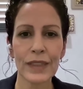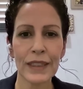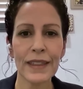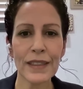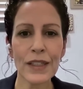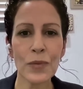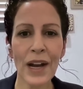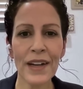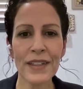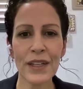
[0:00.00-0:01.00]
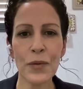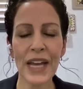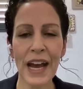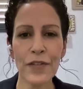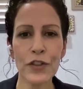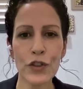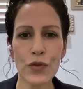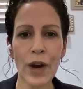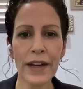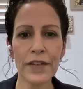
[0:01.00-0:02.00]
this is why I say we have to
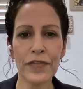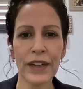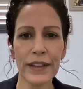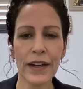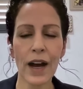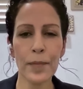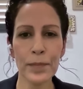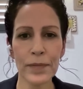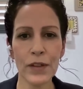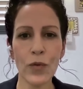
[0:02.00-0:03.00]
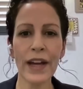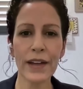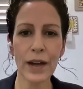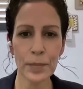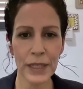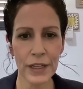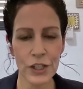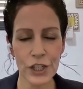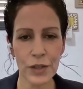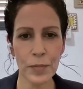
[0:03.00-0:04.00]
try to find the right
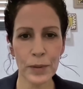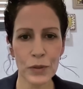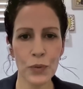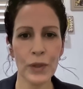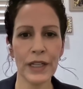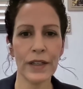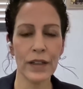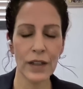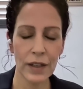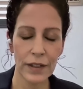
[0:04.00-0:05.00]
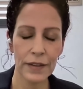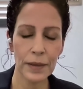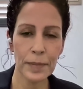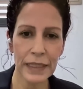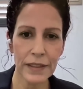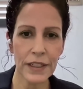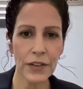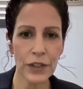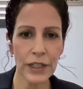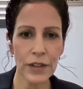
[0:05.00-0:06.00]
combination between the
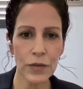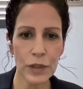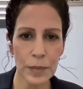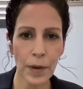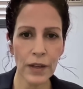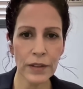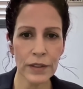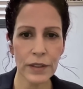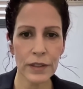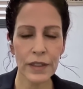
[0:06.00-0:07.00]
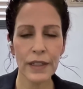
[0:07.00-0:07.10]
military response